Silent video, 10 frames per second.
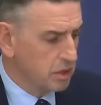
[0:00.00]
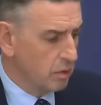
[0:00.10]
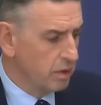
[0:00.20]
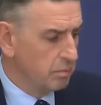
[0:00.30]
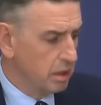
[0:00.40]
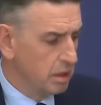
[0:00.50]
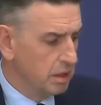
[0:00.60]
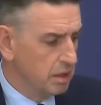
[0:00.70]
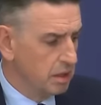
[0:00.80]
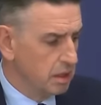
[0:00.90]
So in
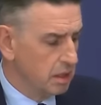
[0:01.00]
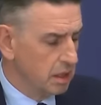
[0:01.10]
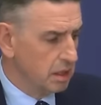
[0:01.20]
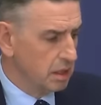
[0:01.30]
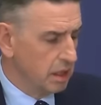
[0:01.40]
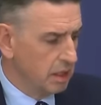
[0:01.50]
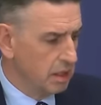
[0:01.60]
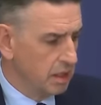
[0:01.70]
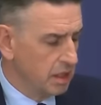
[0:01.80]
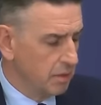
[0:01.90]
my,
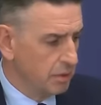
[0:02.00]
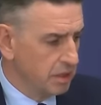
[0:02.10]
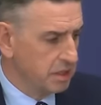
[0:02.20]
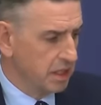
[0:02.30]
in the company's